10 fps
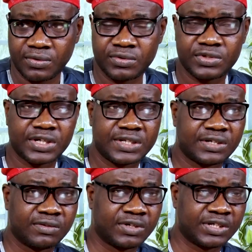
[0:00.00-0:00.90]
who
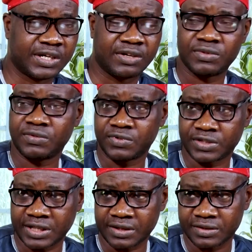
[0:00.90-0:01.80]
chased away genuine
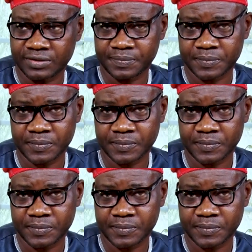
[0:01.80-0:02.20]
voters.